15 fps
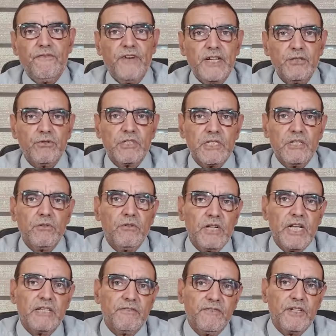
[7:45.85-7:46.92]
phytosterol
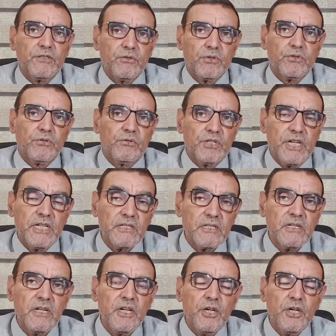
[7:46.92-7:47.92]
and phytoestrogens,